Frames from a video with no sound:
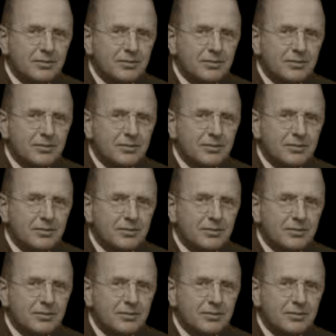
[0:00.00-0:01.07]

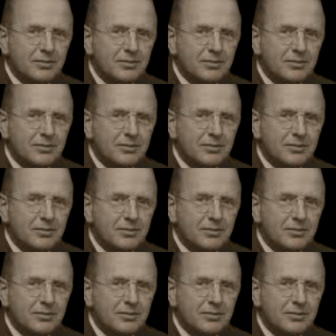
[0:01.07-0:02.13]

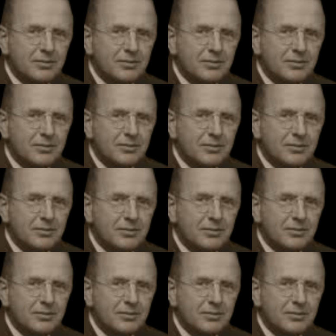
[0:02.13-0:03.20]

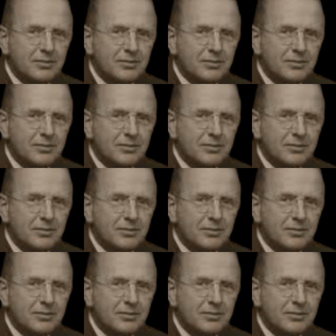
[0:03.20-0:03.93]
(no lip movement)